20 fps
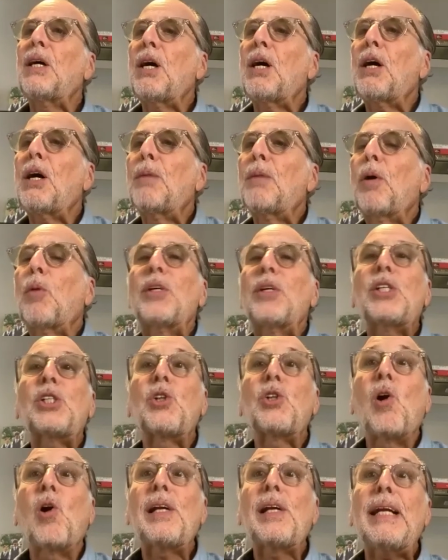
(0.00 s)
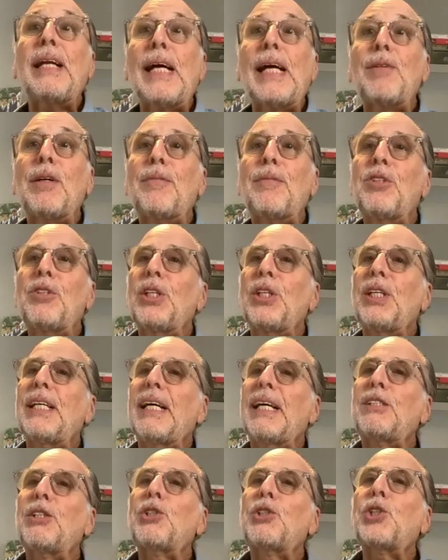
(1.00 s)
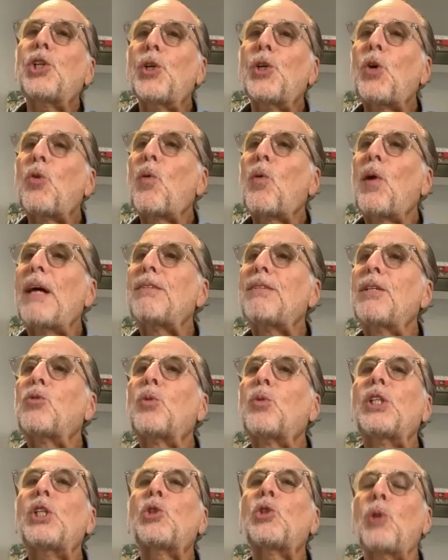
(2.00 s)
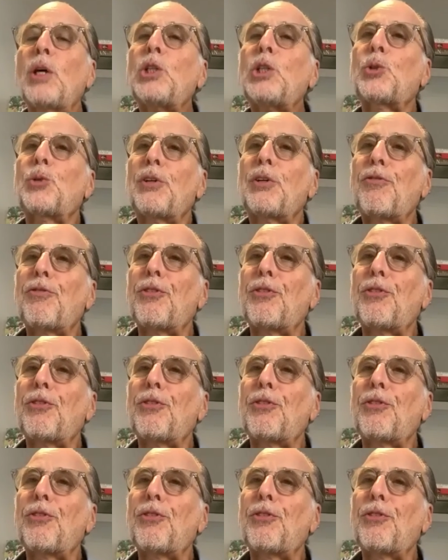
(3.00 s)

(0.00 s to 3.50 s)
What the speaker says: but we started MMG as a turnaround and restructuring